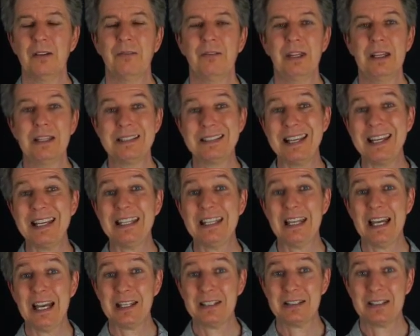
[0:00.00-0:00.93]
If they say
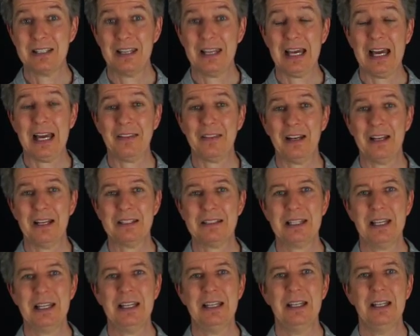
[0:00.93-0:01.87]
yes to that, then I
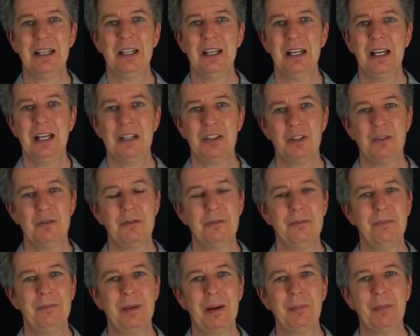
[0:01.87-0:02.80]
say, do you
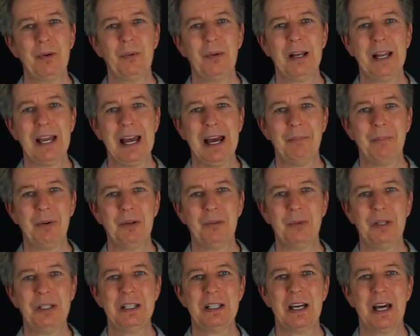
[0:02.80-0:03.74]
remember what
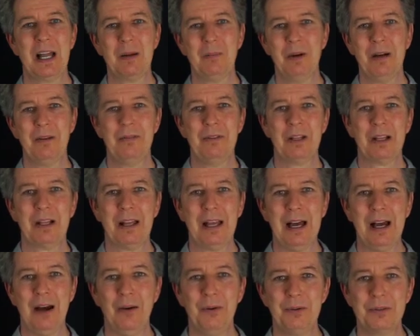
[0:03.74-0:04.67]
happened when you got above the
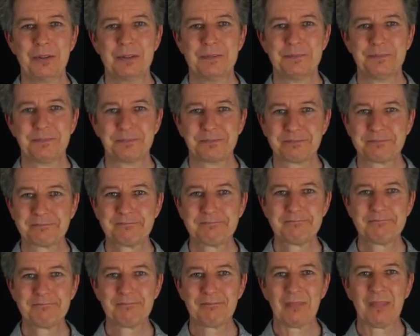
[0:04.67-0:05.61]
clouds?
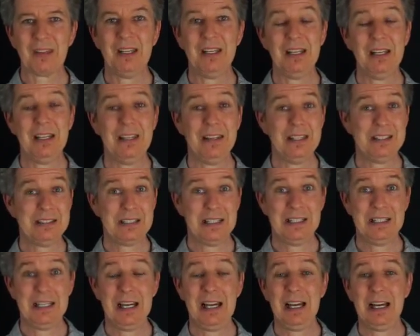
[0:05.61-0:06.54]
And they
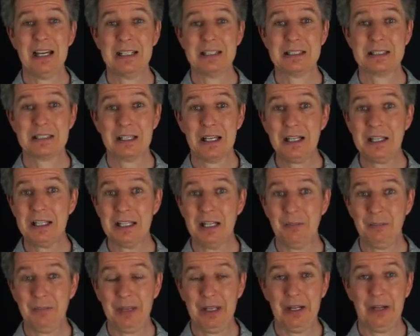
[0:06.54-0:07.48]
say, yeah, it's sunny
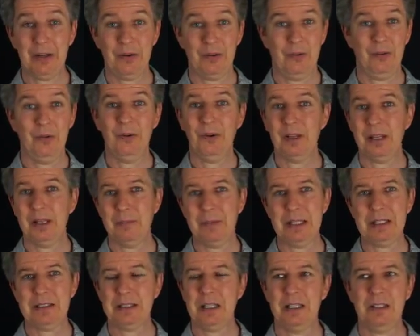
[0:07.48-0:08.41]
up there. Or they
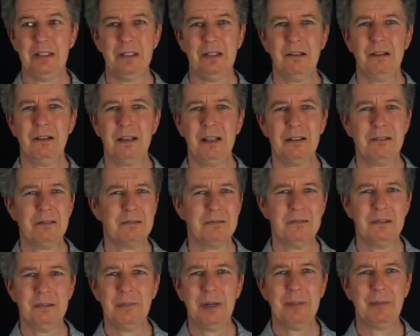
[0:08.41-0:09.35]
may say, no, I don't
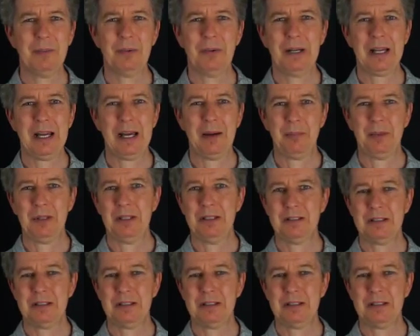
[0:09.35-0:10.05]
remember what happened.